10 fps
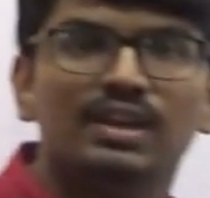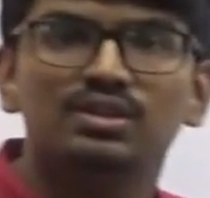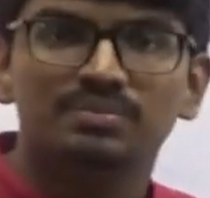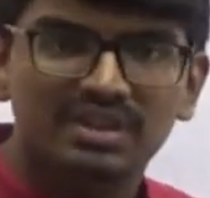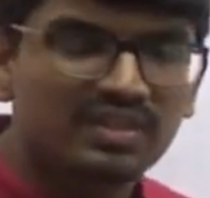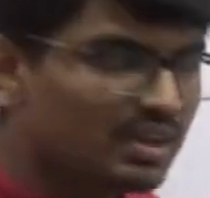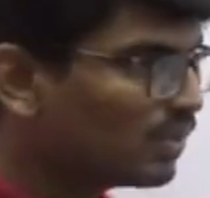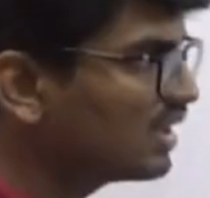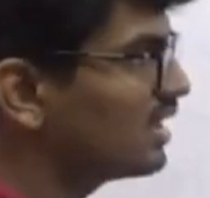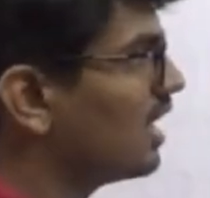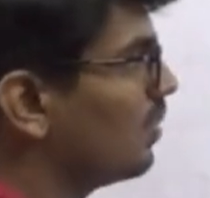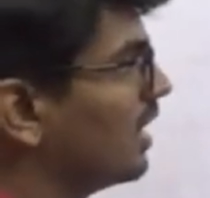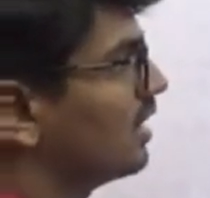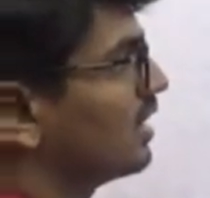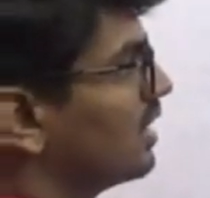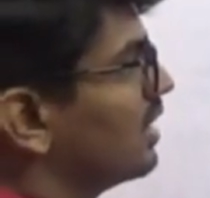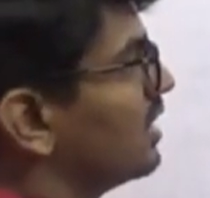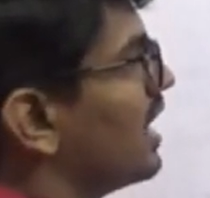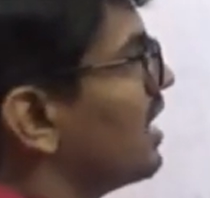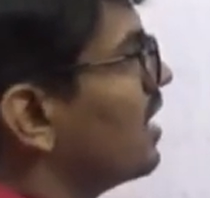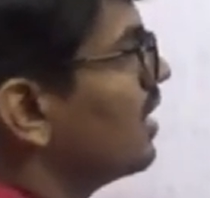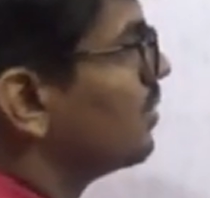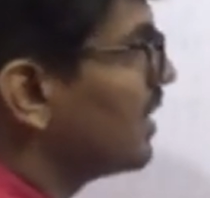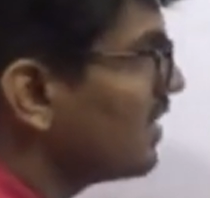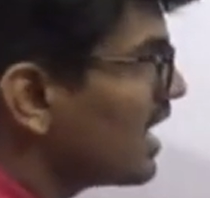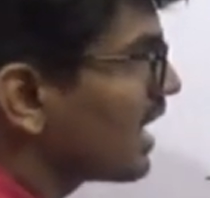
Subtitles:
value is between 1 and gamma, then PV